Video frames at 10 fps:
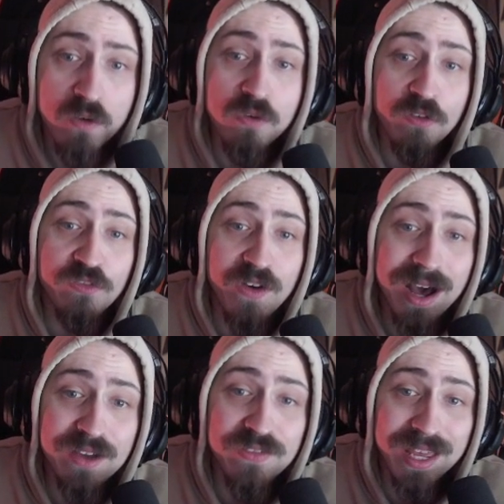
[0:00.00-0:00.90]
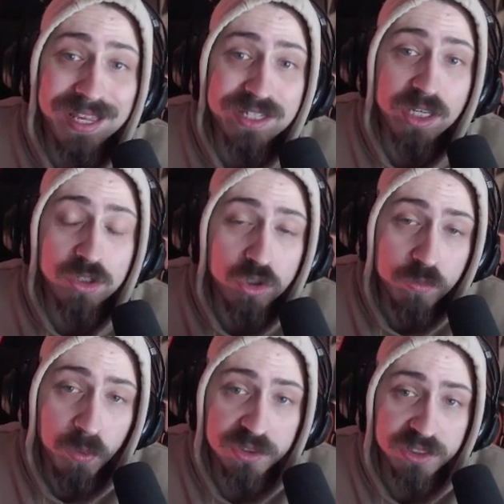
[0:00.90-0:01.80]
Row 5 is 2
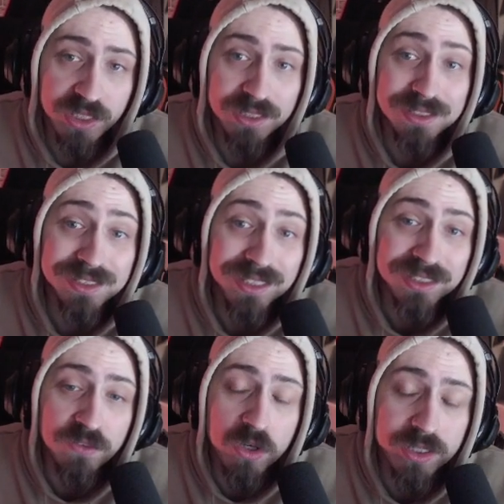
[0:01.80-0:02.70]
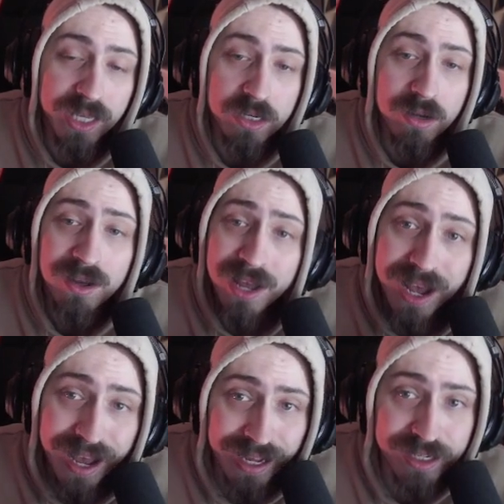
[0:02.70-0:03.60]
points into Instinctive Arcana
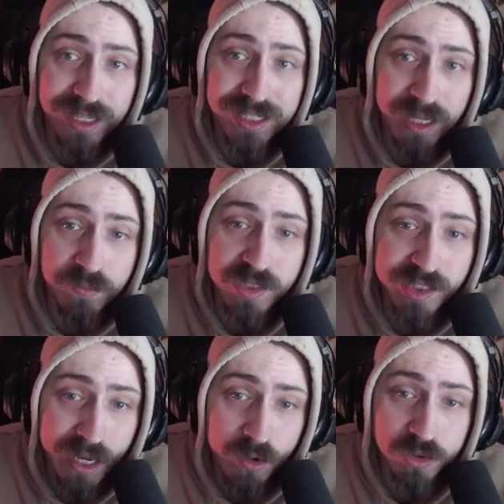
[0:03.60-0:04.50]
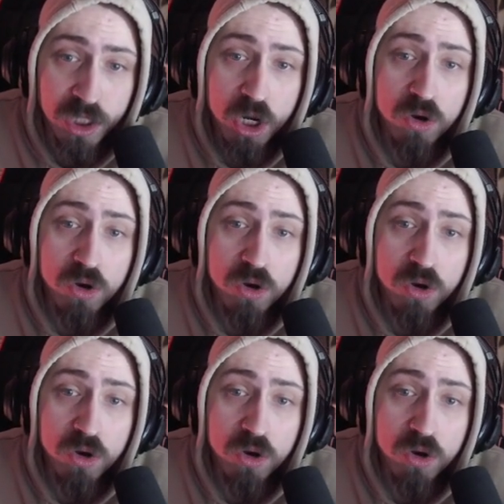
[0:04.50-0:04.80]
and Tip the Scales.